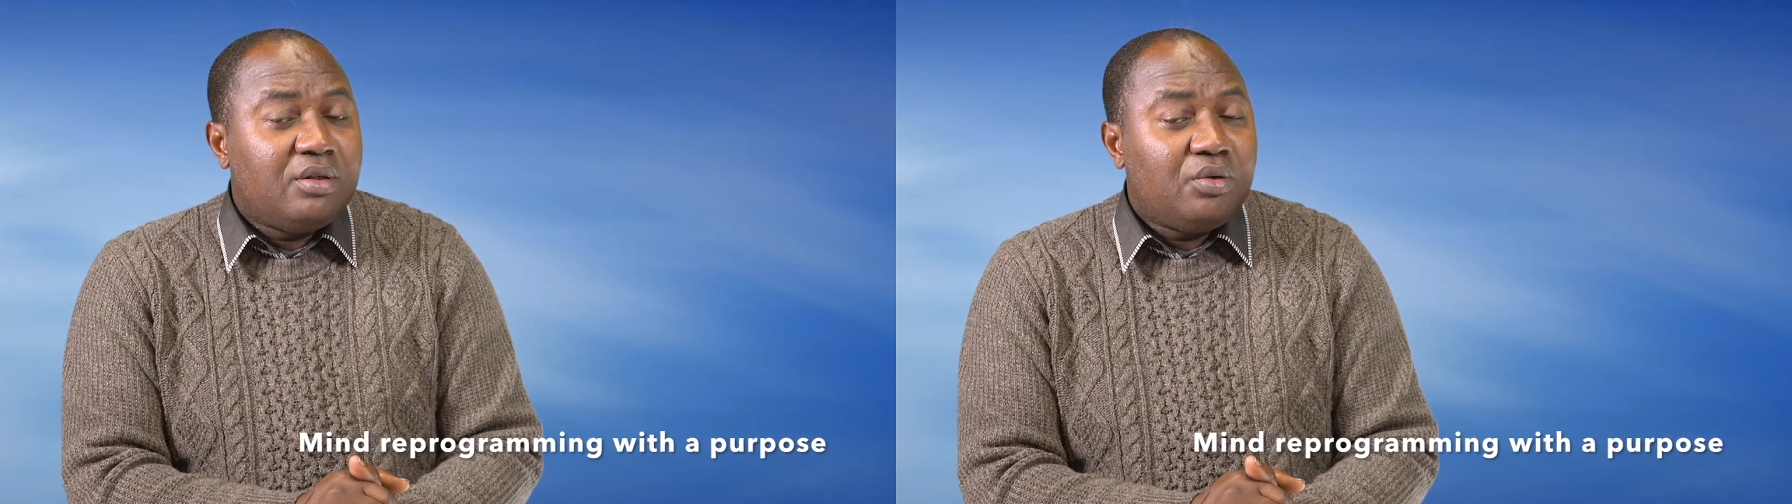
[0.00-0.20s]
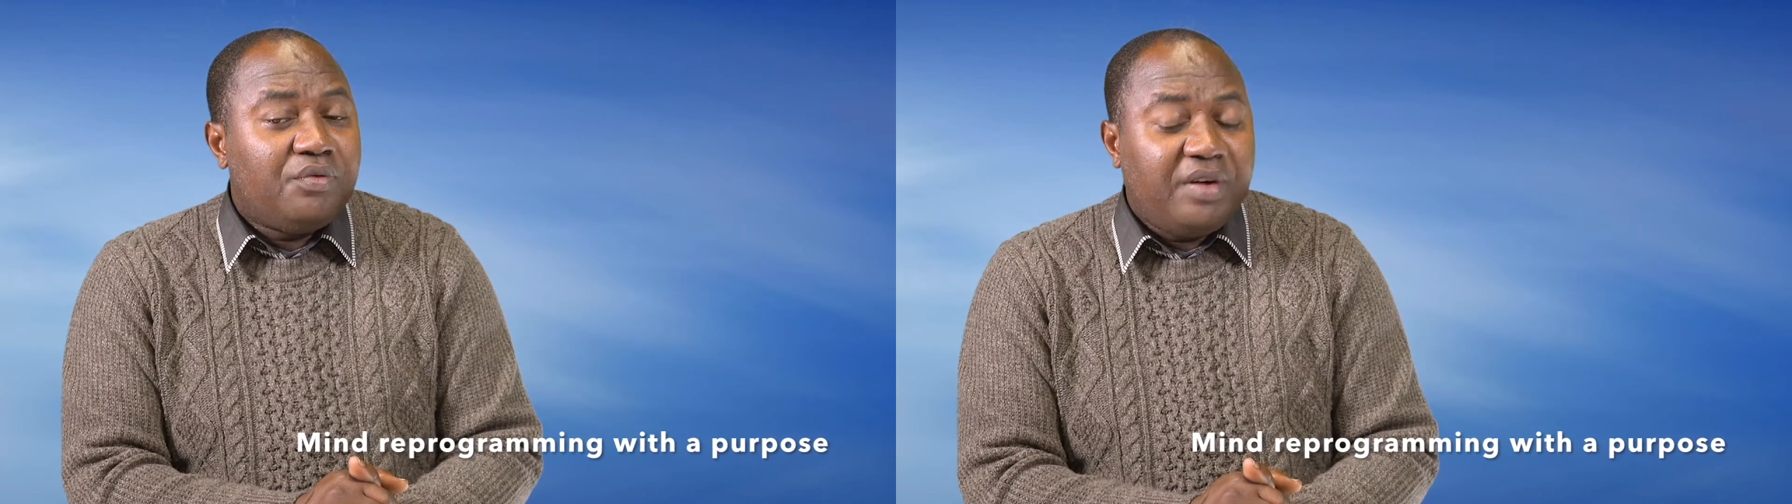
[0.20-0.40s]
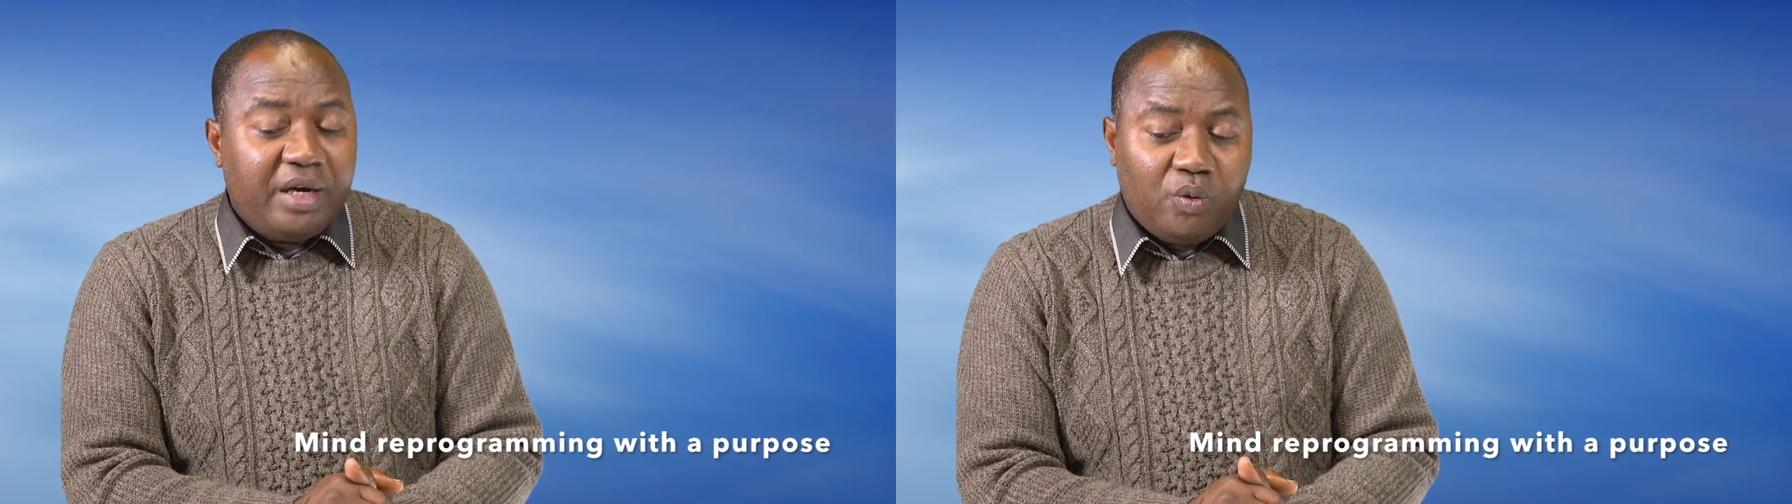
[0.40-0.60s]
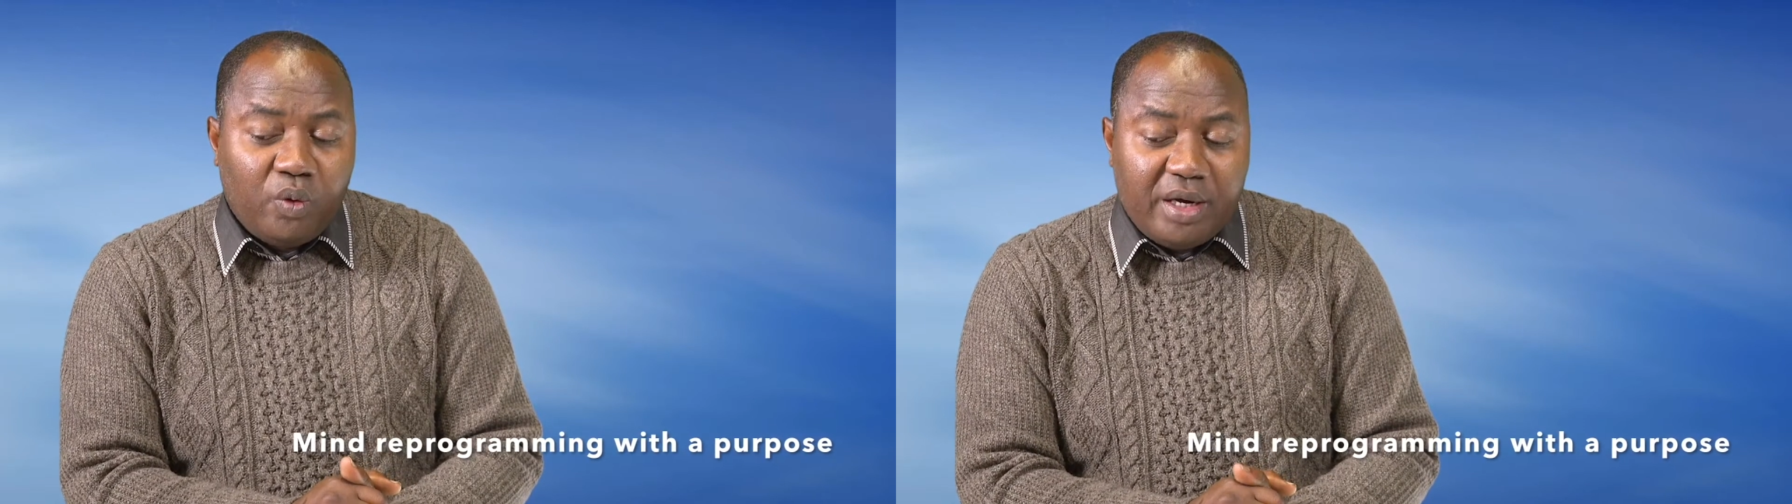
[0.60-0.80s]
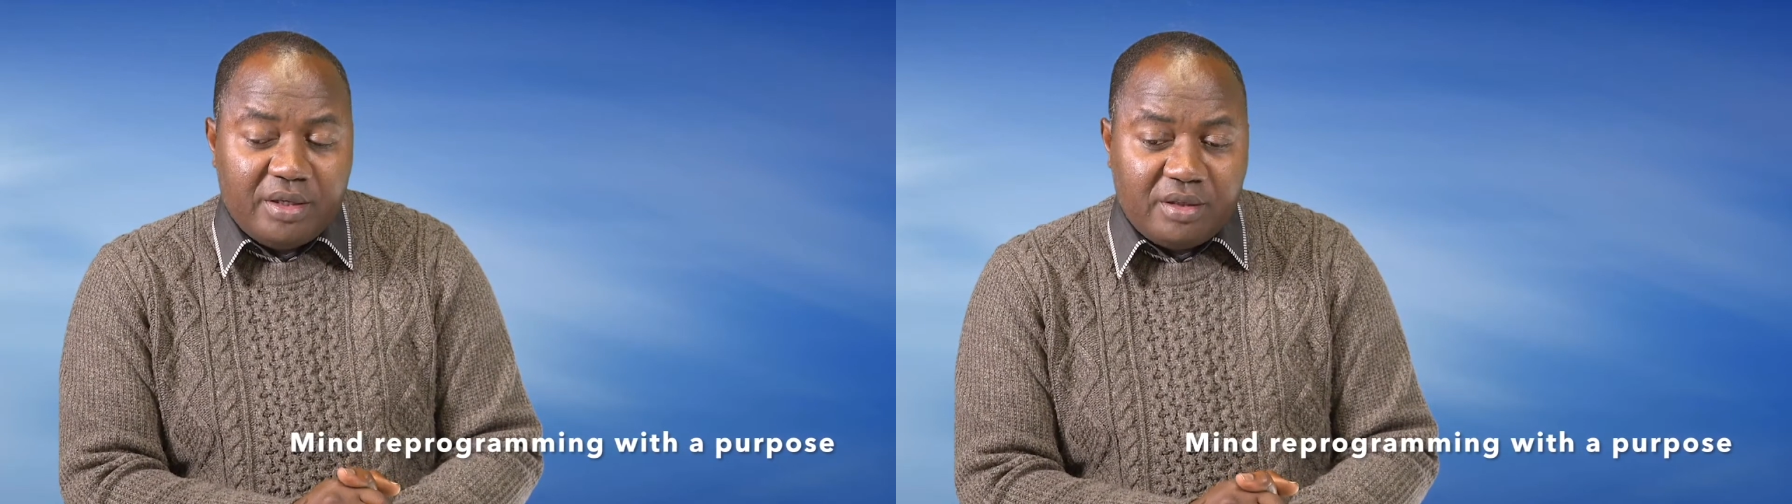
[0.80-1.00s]
to find
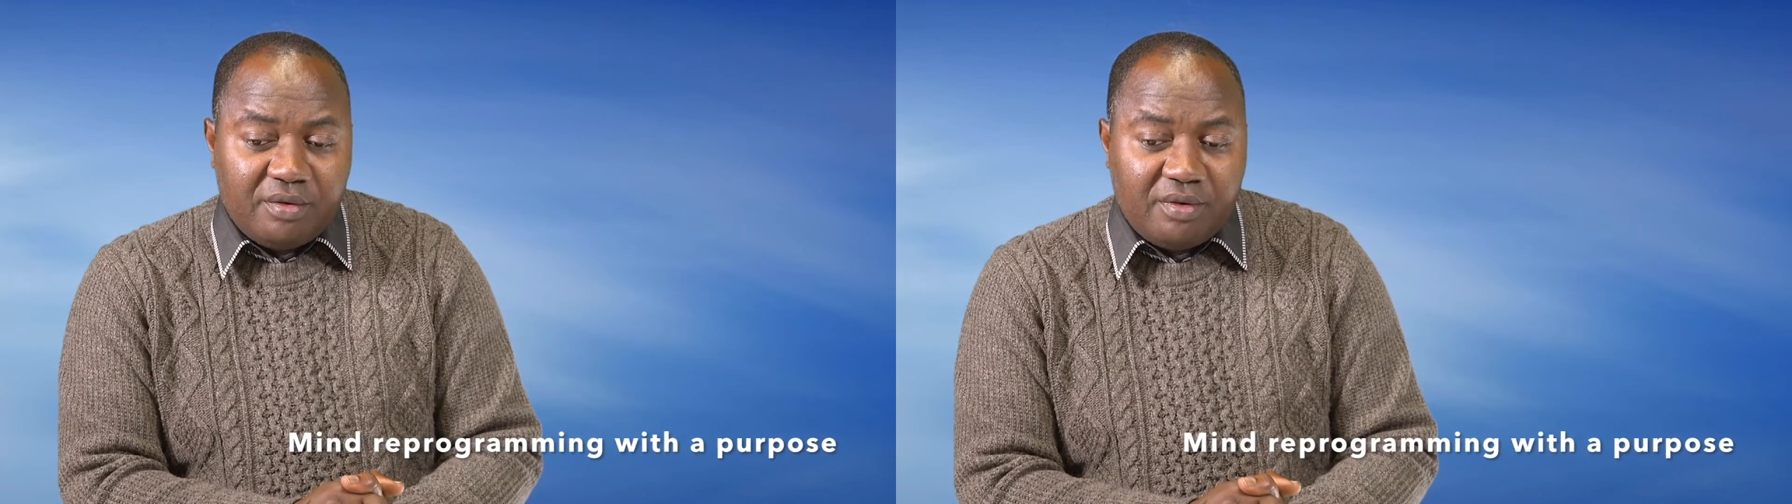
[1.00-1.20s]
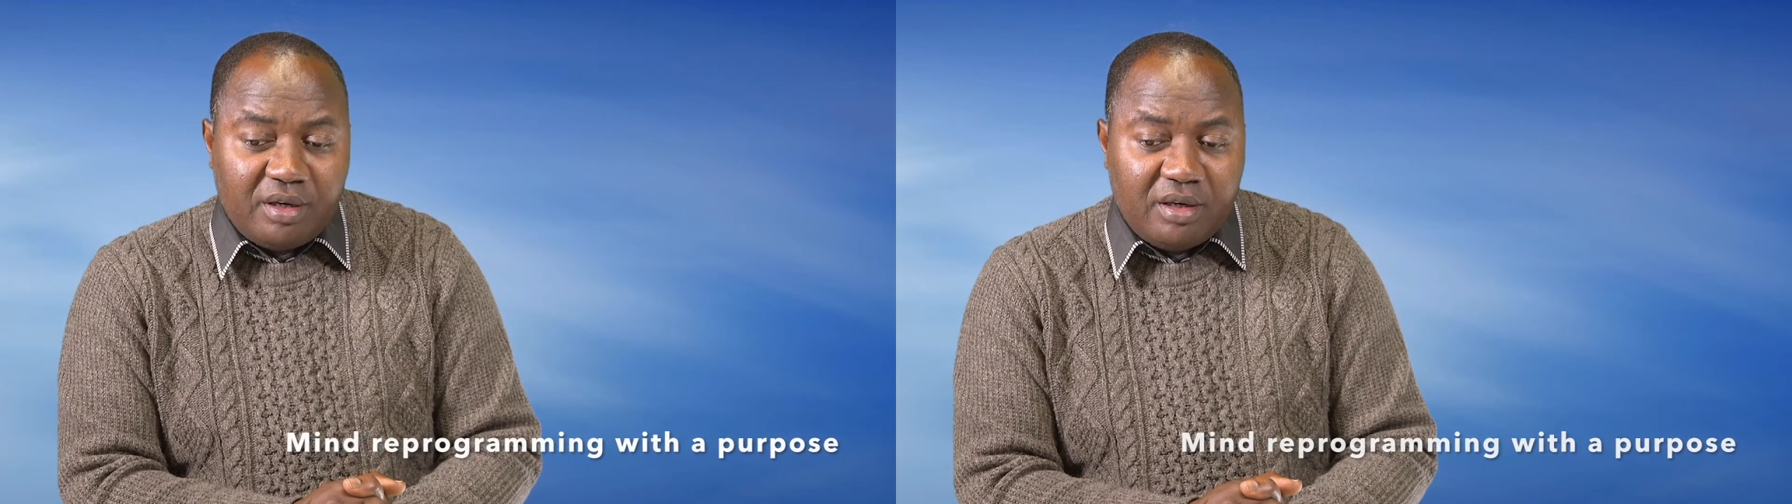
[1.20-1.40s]
ways of